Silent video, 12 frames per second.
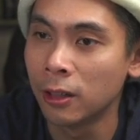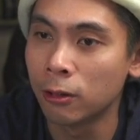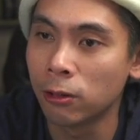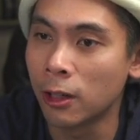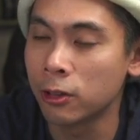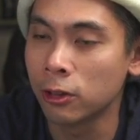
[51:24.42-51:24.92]
The
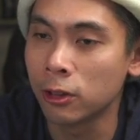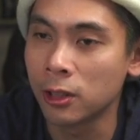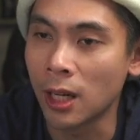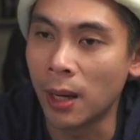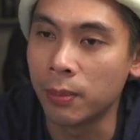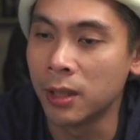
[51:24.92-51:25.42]
Treasure
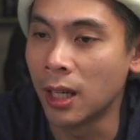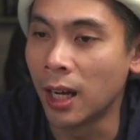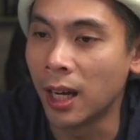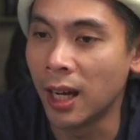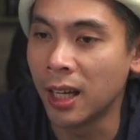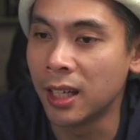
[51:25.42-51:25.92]
Type
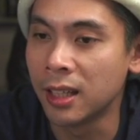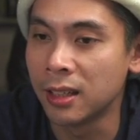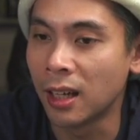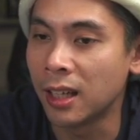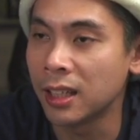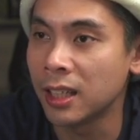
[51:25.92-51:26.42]
9,
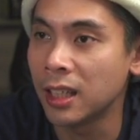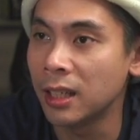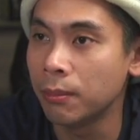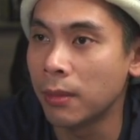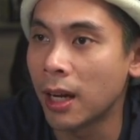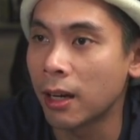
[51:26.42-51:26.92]

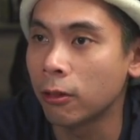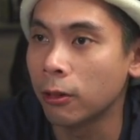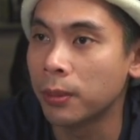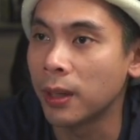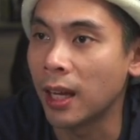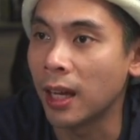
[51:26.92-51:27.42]
9-key
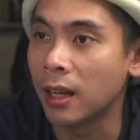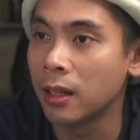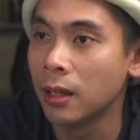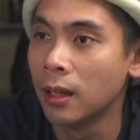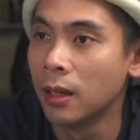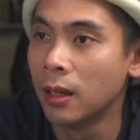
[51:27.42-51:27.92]
macro pad.